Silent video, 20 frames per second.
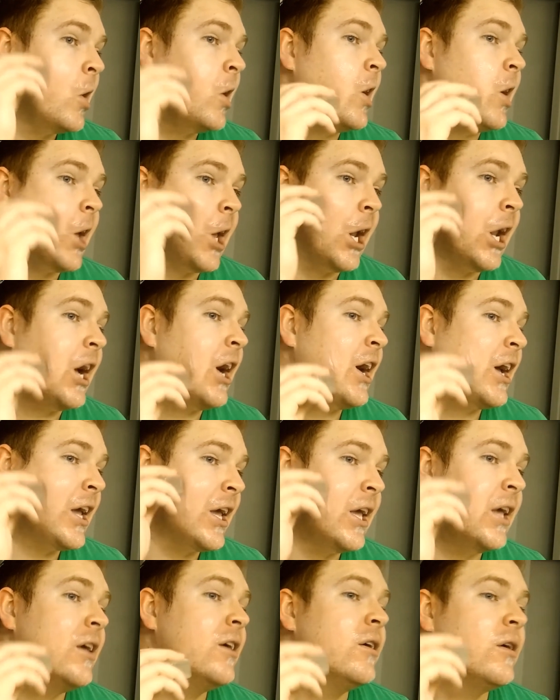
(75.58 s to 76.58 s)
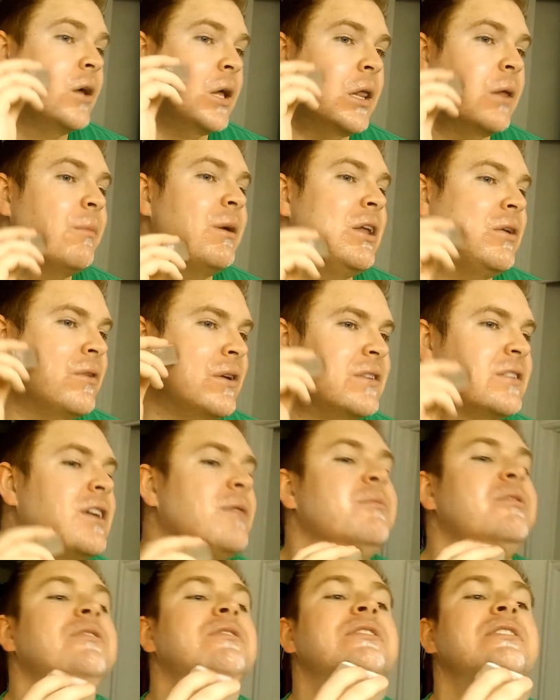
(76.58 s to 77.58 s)
And the main reason
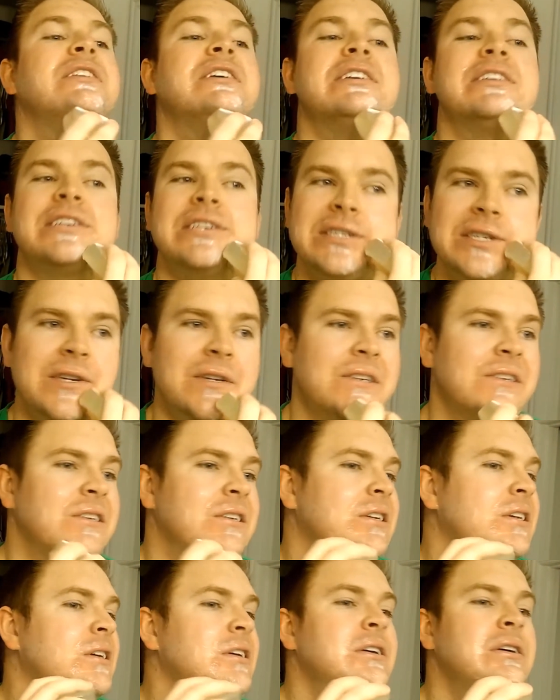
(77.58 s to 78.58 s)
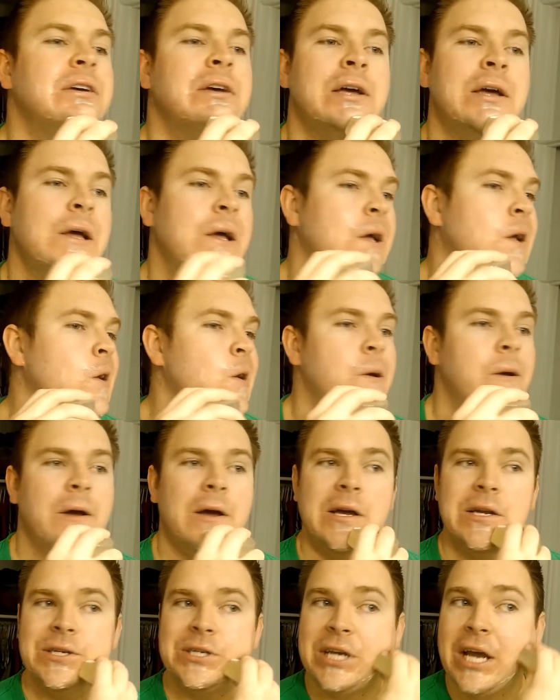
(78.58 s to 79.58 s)
I'm using this, because usually
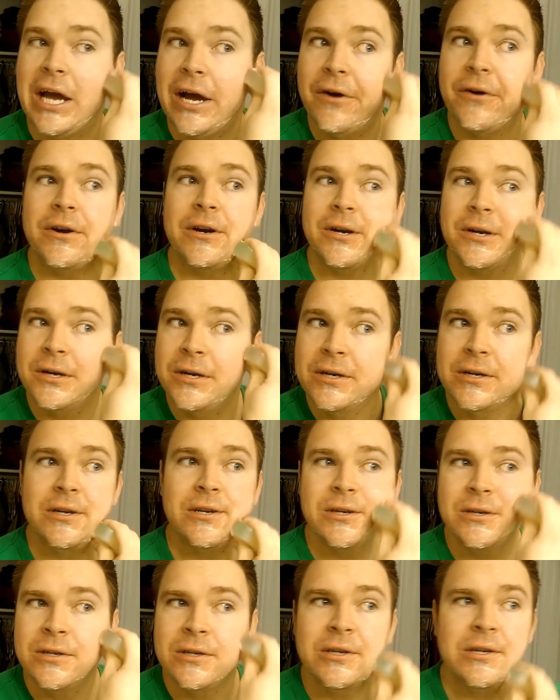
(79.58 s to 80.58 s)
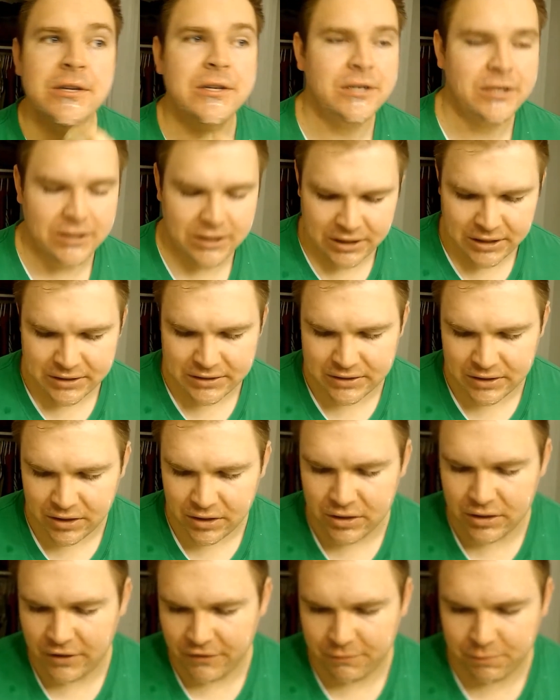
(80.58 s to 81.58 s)
a shower is a
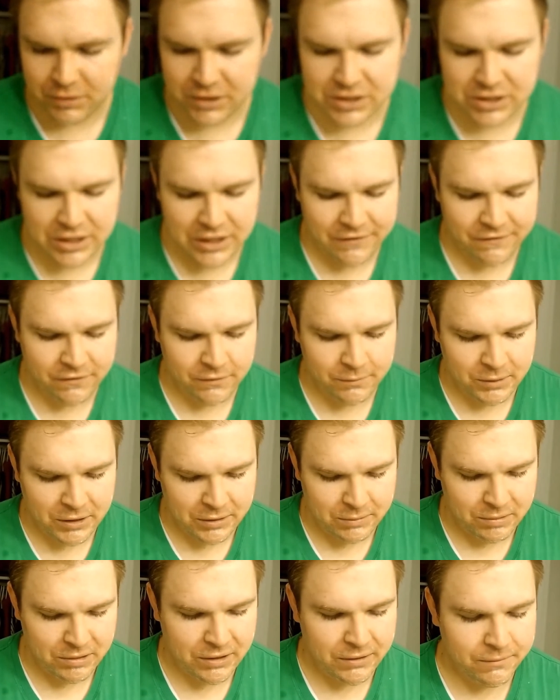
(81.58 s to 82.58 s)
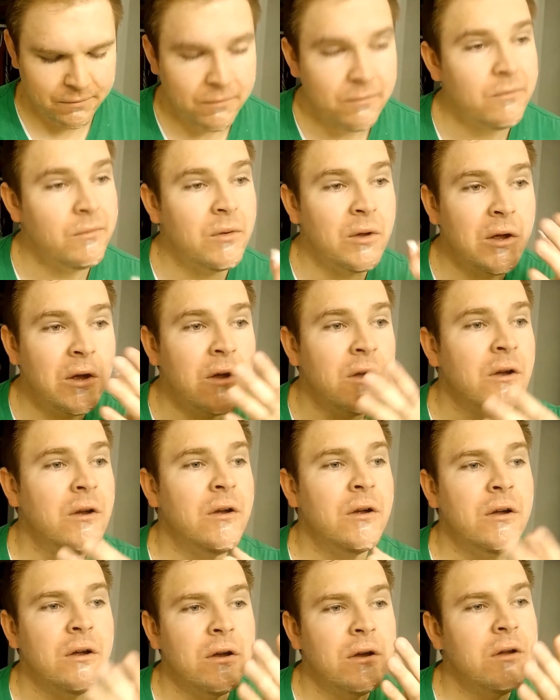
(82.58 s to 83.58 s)
good enough pre-shave for me, but
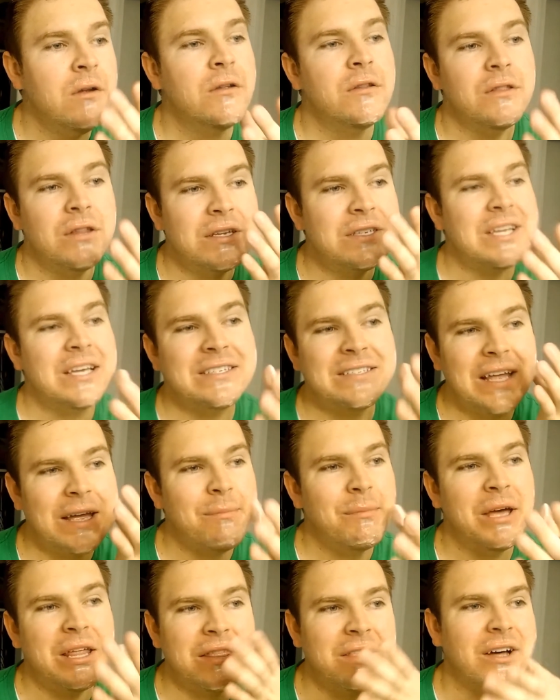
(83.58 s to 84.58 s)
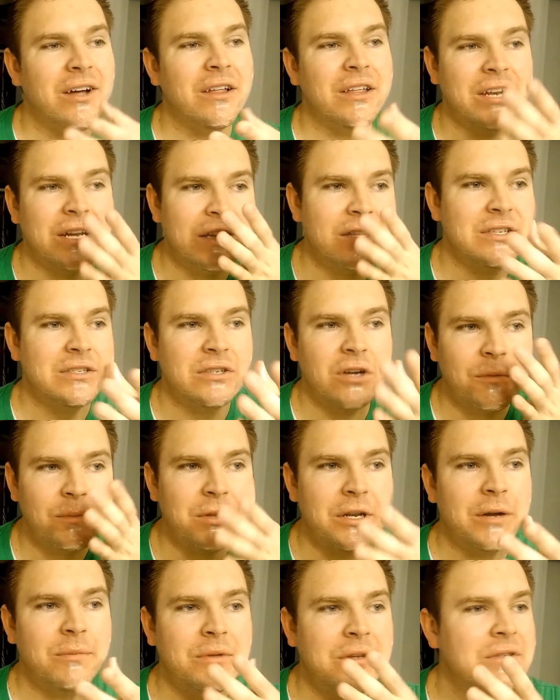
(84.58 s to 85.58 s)
this has that menthol in it. And the soap
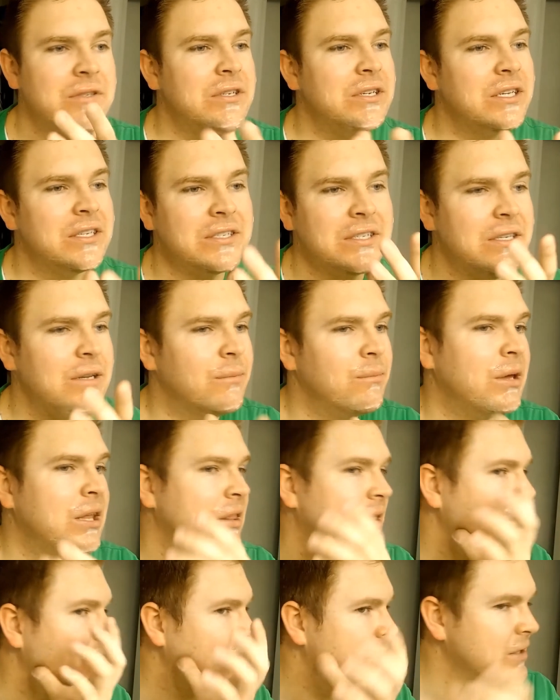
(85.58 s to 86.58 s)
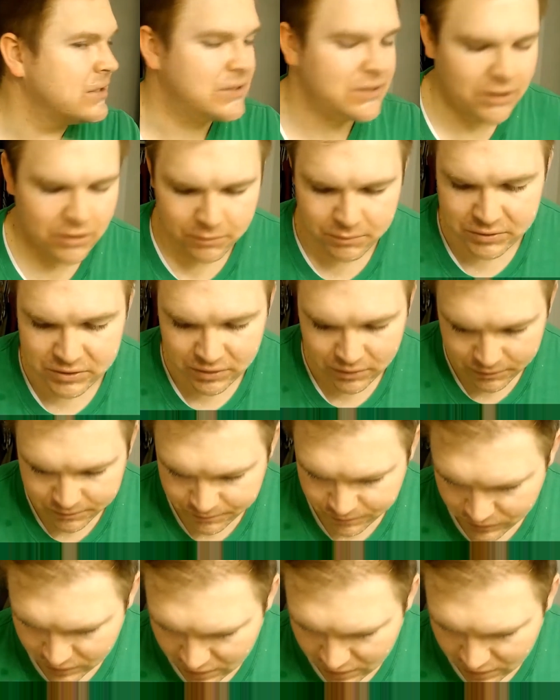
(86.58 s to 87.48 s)
that I'm using isn't a mentholated soap, so